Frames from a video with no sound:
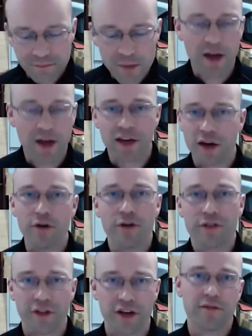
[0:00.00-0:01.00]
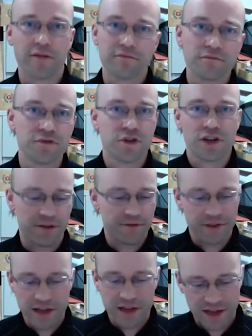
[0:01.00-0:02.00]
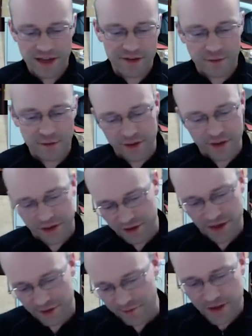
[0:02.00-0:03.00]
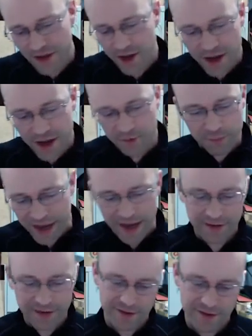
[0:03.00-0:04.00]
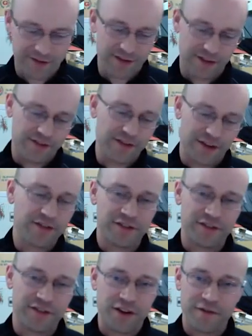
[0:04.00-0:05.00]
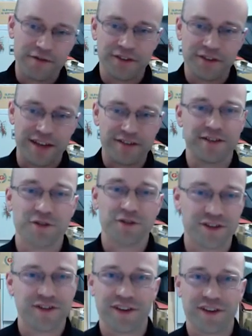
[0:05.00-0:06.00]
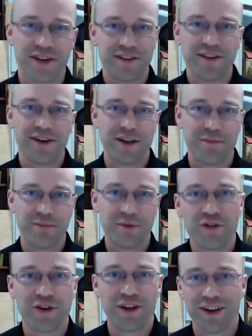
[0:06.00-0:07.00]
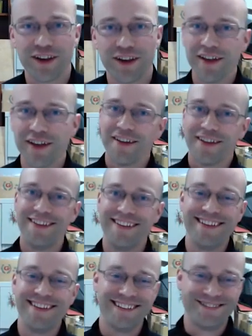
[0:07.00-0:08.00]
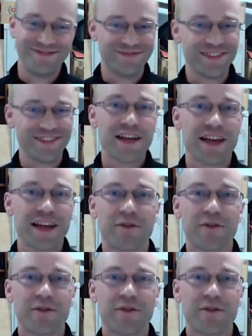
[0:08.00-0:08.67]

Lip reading: my co-author, he's the one that kind of unpacked these kind of stuffed testicles inside a tiny bush cricket. I think it